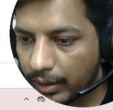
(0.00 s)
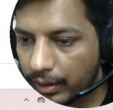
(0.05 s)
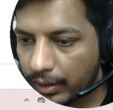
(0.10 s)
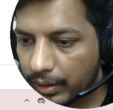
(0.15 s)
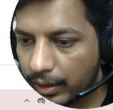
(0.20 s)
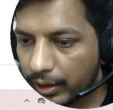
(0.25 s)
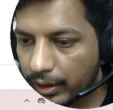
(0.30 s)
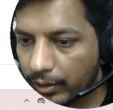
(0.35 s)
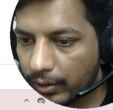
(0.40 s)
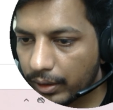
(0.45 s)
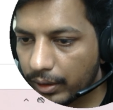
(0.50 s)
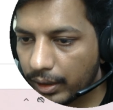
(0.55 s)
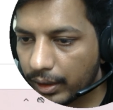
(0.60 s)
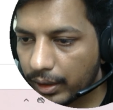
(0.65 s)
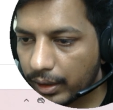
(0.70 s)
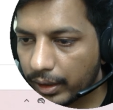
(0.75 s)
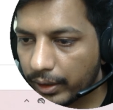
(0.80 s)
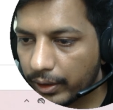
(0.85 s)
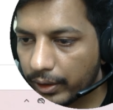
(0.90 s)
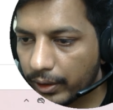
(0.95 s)
Click on the
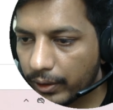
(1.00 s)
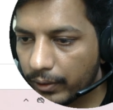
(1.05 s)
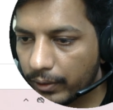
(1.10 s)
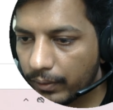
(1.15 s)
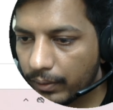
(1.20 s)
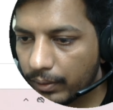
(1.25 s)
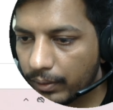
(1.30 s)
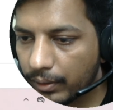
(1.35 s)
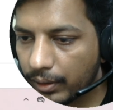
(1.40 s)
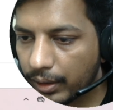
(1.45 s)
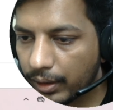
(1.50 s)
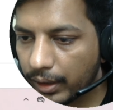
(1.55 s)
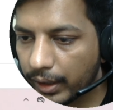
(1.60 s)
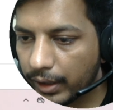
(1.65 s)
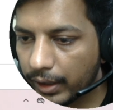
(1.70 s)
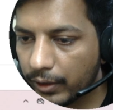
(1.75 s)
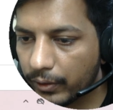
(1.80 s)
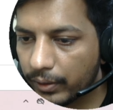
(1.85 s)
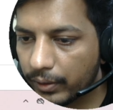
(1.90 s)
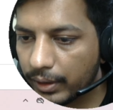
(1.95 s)
continue. I'll
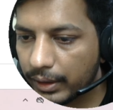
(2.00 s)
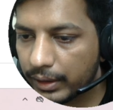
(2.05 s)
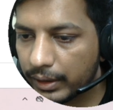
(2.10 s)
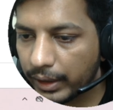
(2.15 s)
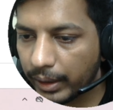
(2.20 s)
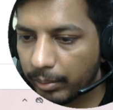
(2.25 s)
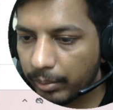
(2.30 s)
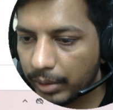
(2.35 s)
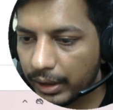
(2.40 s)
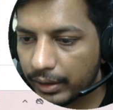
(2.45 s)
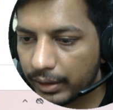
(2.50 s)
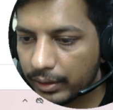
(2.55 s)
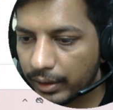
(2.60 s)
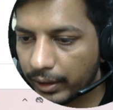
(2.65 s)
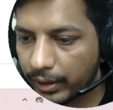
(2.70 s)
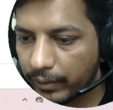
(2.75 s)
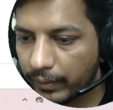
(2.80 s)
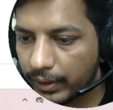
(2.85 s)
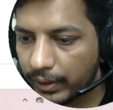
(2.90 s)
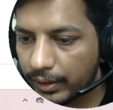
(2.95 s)
use the same link
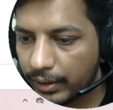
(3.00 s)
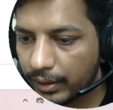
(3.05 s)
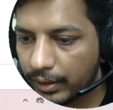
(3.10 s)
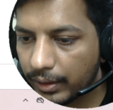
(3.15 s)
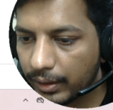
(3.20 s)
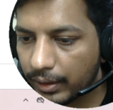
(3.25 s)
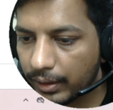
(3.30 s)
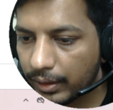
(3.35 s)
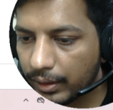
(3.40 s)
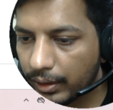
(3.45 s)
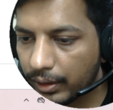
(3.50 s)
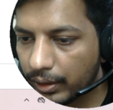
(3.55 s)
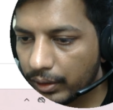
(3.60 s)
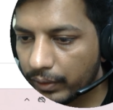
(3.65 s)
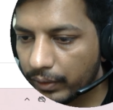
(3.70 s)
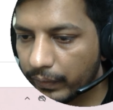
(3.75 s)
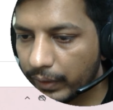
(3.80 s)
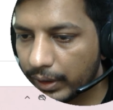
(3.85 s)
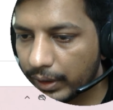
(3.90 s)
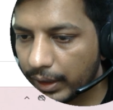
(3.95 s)
service
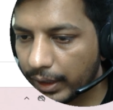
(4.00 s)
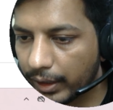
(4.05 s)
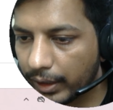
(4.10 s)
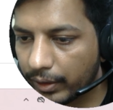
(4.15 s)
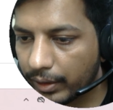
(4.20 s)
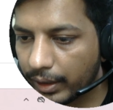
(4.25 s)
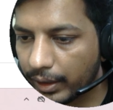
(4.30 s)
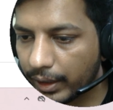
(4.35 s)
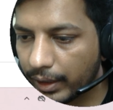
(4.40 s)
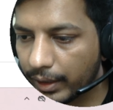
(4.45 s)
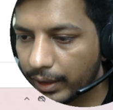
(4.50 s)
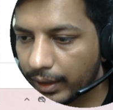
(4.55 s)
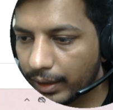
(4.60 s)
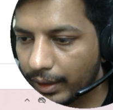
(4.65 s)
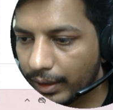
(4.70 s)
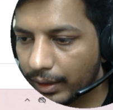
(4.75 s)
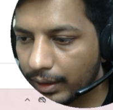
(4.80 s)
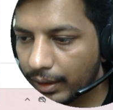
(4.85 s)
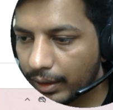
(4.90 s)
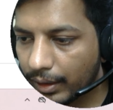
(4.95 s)
which I have created.
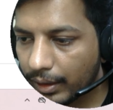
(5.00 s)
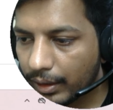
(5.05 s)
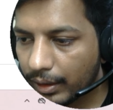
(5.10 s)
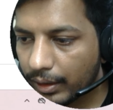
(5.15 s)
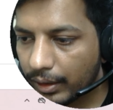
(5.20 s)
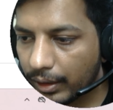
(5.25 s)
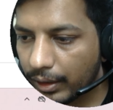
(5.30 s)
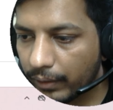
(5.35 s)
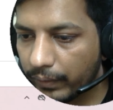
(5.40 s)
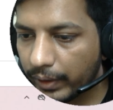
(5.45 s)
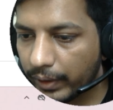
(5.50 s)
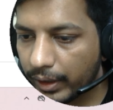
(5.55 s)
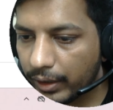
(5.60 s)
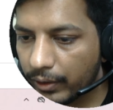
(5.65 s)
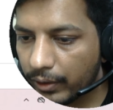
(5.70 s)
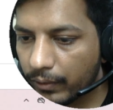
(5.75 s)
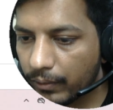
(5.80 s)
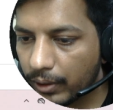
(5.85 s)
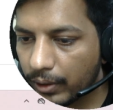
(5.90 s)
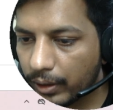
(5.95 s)
Now where
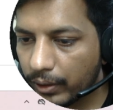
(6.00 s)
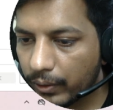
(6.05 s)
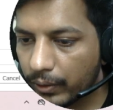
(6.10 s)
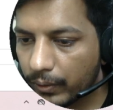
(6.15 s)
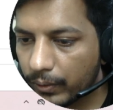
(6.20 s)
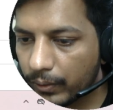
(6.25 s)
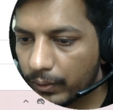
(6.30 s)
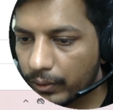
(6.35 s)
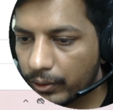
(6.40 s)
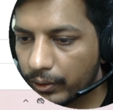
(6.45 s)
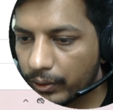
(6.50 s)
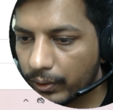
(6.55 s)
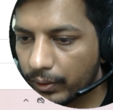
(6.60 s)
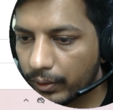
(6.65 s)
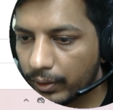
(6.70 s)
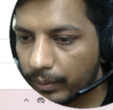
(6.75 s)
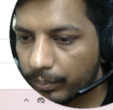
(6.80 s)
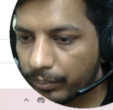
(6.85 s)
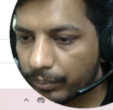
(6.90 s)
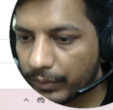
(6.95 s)
you want to store,
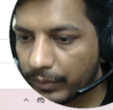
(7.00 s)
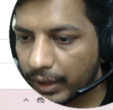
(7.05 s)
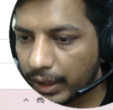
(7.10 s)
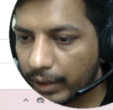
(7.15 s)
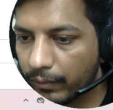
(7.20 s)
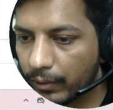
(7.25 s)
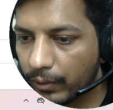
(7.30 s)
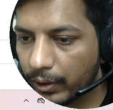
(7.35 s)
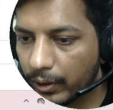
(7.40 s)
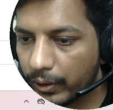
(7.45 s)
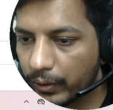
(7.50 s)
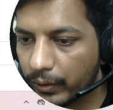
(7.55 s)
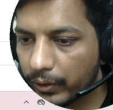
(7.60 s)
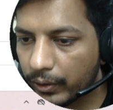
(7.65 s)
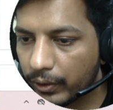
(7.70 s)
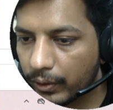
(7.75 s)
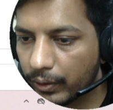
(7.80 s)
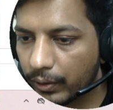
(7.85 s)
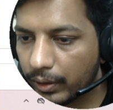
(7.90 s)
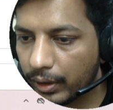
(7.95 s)
I want to
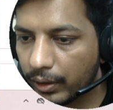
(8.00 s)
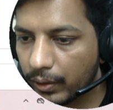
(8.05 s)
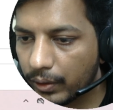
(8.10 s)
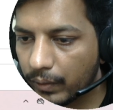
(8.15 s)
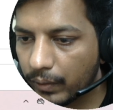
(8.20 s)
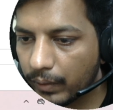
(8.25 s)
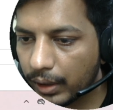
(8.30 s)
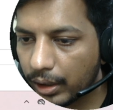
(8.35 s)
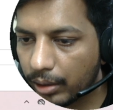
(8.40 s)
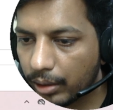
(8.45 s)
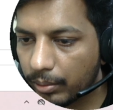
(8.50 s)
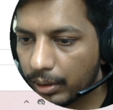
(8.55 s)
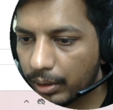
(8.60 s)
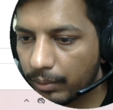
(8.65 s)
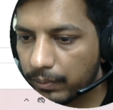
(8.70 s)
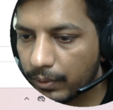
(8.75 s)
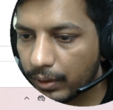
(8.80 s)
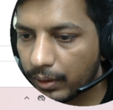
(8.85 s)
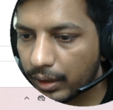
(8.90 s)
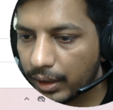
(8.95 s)
store into one of the
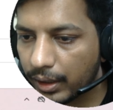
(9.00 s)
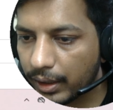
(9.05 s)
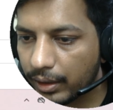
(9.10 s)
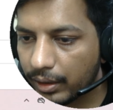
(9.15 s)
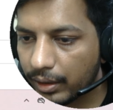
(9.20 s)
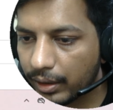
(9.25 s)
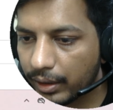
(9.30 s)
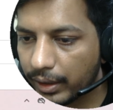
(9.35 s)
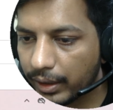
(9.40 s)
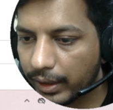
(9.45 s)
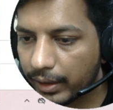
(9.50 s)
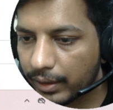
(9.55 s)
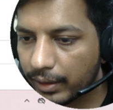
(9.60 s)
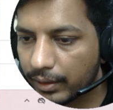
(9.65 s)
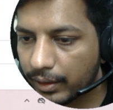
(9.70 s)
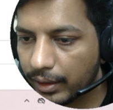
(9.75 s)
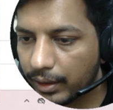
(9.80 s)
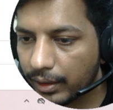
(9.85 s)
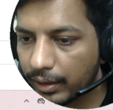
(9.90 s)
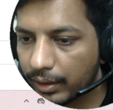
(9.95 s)
folder, that is
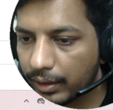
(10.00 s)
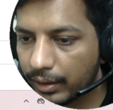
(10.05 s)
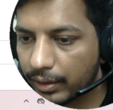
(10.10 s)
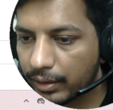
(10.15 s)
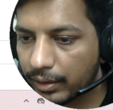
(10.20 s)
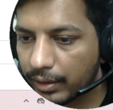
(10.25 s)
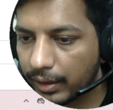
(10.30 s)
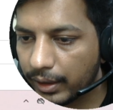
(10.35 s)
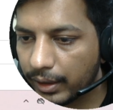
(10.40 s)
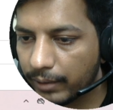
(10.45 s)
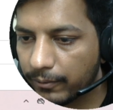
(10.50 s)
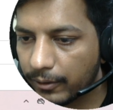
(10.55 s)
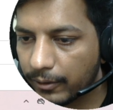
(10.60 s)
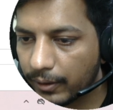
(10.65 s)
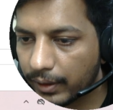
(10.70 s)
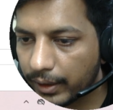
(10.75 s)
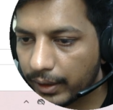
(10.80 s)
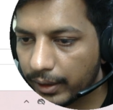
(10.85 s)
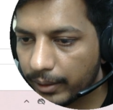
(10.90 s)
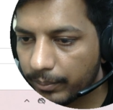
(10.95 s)
this clean
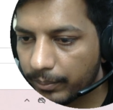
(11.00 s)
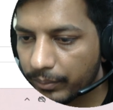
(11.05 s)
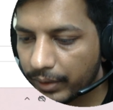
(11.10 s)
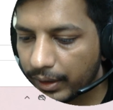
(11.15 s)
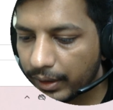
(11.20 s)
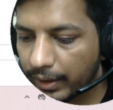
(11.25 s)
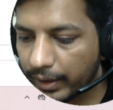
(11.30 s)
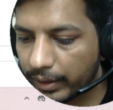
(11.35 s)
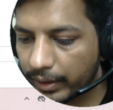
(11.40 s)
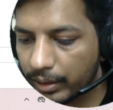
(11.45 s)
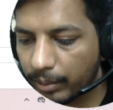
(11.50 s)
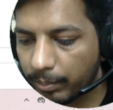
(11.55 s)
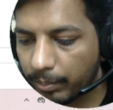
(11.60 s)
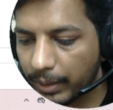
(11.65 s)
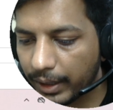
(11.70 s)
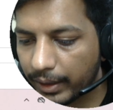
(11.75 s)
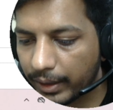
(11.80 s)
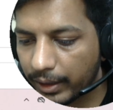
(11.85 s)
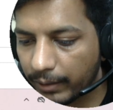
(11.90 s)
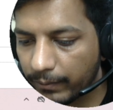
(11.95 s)
folder as a
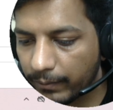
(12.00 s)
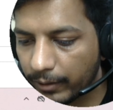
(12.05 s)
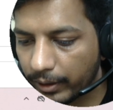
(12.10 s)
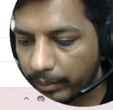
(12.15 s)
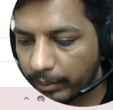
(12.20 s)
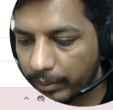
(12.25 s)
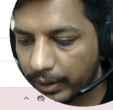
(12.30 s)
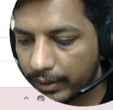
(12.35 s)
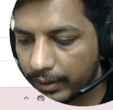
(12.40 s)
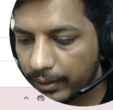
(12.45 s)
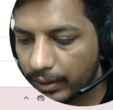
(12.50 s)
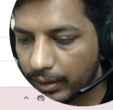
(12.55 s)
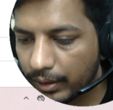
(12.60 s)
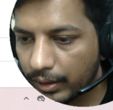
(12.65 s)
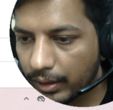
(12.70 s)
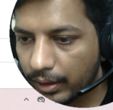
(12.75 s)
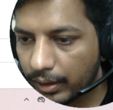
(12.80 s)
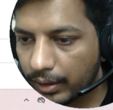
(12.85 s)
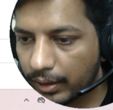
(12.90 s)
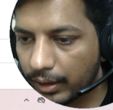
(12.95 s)
Parquet format.
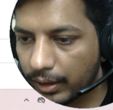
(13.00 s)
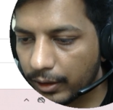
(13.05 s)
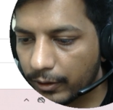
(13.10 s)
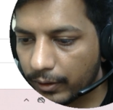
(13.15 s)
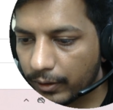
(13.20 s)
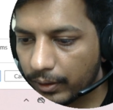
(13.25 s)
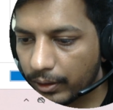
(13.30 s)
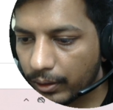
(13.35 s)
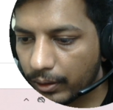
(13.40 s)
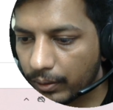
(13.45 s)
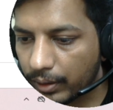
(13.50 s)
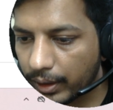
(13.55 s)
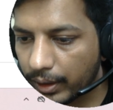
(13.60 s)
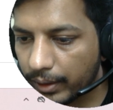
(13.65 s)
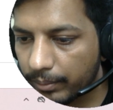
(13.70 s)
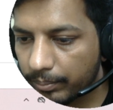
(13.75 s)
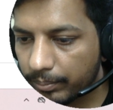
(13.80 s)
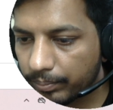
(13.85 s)
Click on the OK.